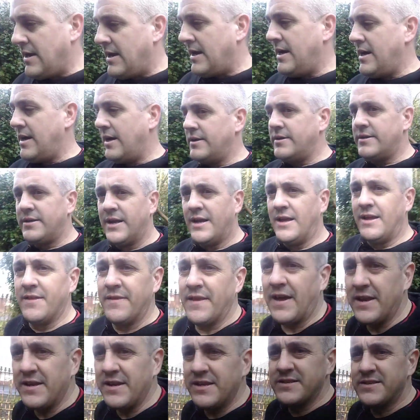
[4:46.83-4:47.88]
and
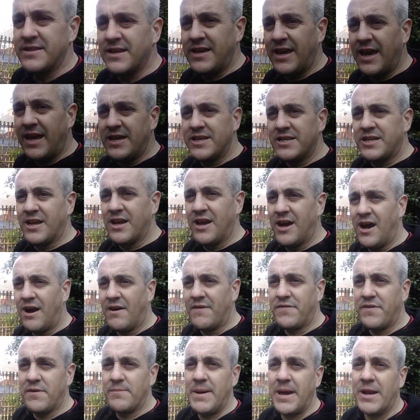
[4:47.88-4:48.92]
that is the gate
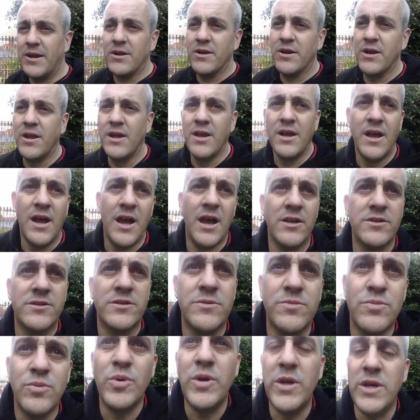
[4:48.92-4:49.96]
of the manor
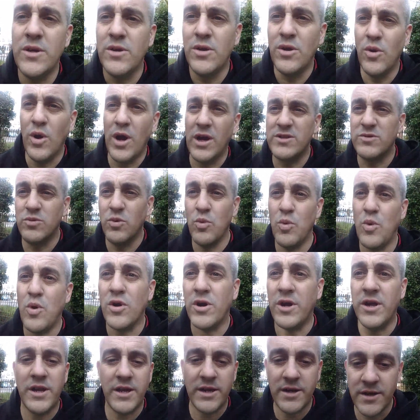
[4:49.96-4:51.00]
as we're
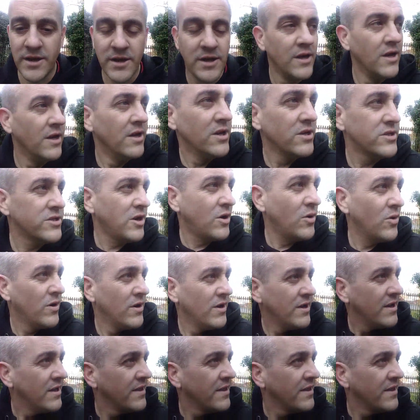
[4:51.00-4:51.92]
walking in. So